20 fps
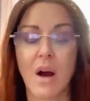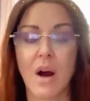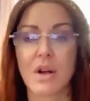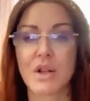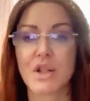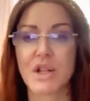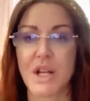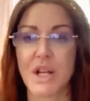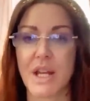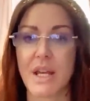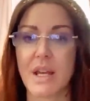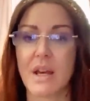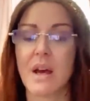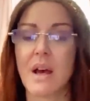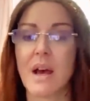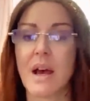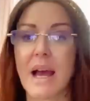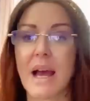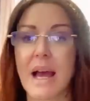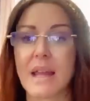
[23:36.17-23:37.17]
Archie
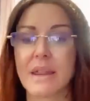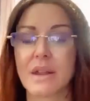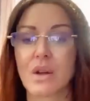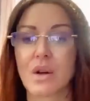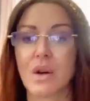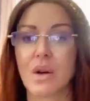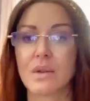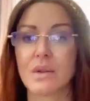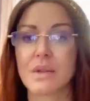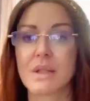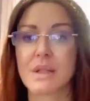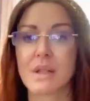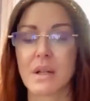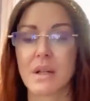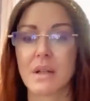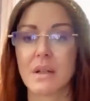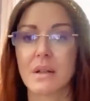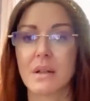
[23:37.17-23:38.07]
at the concert.